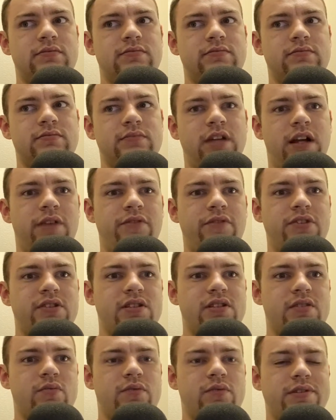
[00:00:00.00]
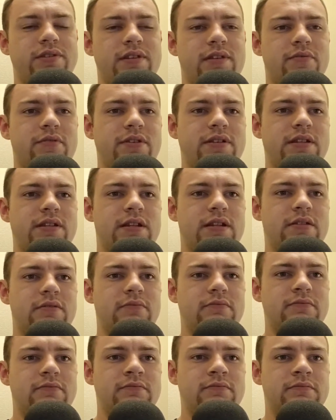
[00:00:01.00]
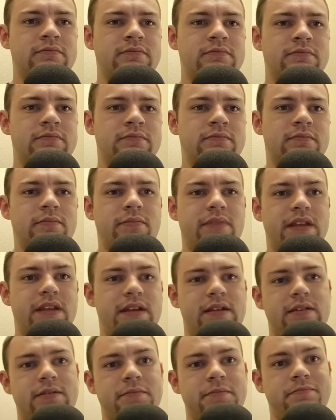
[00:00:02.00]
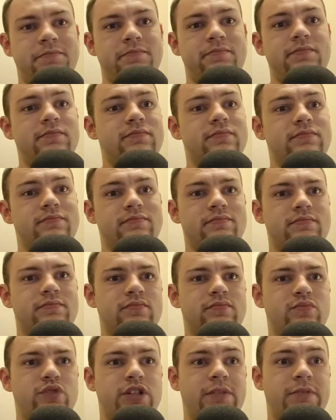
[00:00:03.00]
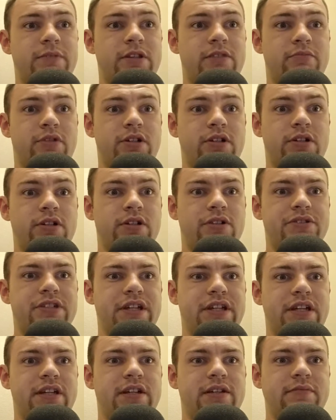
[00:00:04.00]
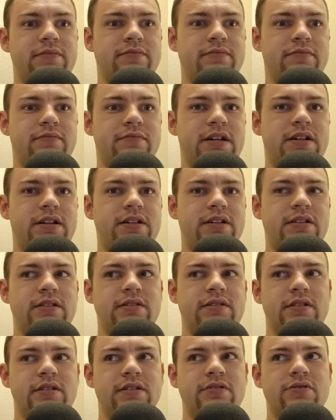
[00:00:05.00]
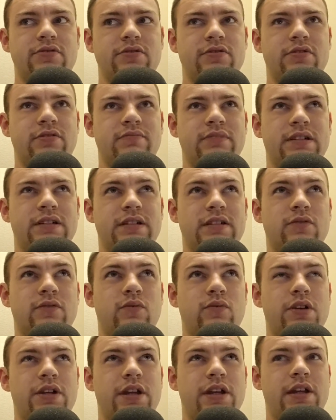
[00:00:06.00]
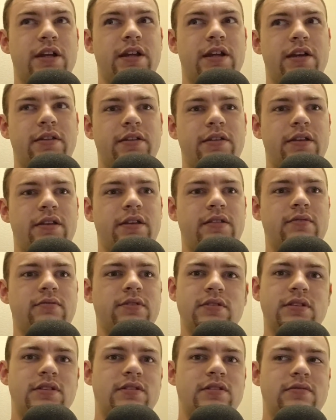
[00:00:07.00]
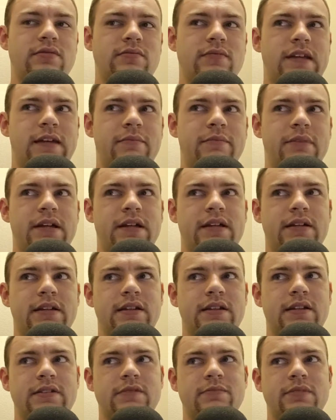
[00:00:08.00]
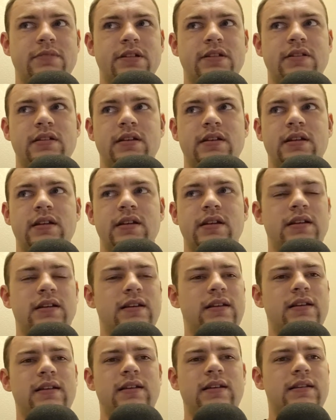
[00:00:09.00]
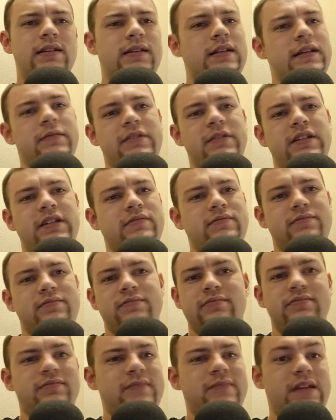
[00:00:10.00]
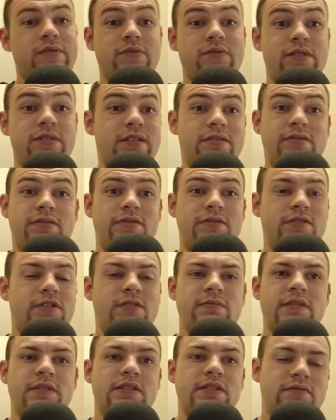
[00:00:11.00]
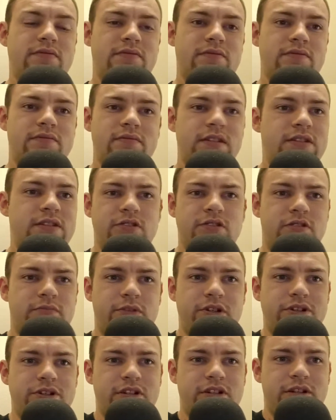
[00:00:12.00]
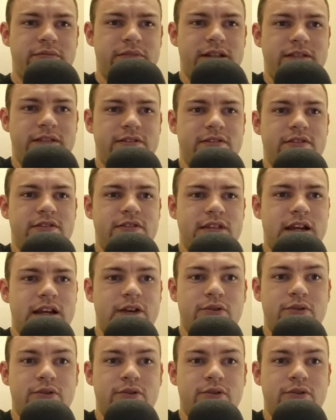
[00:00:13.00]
obviously once that runs out, then when I'm in the park all day, I usually only buy like one a day, I think, which isn't that bad, I guess, but, I mean, everything's just expensive. It's all marked up. That's just